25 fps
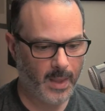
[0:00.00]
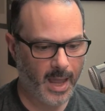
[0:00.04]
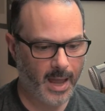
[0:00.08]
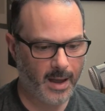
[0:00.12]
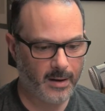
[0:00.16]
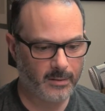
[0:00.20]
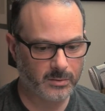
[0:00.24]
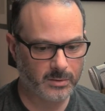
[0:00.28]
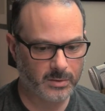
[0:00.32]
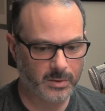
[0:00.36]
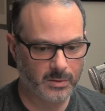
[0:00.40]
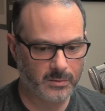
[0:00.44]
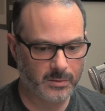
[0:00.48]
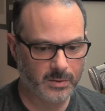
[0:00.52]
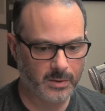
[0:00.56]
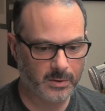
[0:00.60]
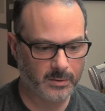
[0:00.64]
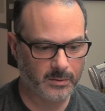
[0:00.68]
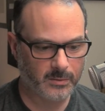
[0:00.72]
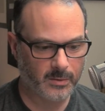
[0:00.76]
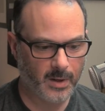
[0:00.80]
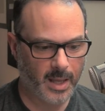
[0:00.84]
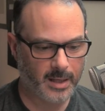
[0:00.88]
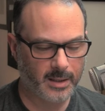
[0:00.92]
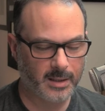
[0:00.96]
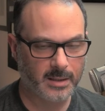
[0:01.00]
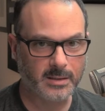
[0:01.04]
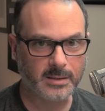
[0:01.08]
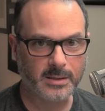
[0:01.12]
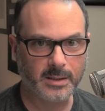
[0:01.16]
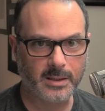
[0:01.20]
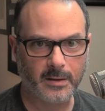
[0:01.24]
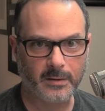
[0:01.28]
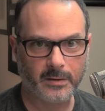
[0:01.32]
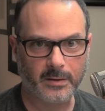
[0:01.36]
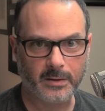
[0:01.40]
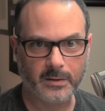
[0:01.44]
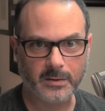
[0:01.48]
how to do an
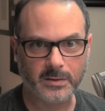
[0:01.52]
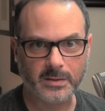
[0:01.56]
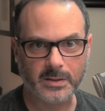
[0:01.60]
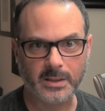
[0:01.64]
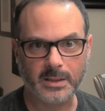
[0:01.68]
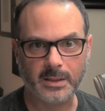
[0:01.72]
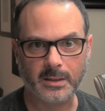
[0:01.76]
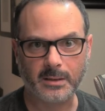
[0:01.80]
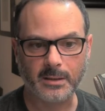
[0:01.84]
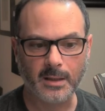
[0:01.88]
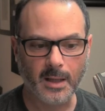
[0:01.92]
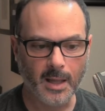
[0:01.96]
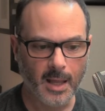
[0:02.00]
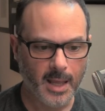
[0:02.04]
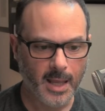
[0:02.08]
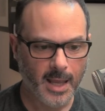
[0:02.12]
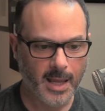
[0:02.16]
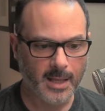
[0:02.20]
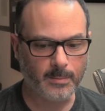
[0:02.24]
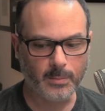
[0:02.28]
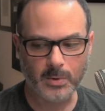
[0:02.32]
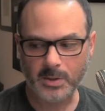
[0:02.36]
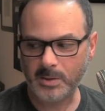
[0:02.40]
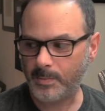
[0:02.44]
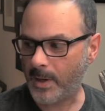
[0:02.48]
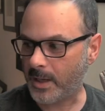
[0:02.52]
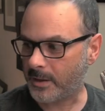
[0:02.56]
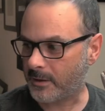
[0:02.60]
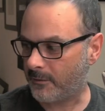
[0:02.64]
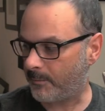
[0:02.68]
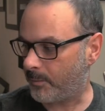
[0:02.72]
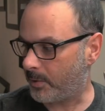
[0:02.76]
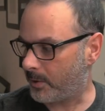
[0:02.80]
interior scene in perspective.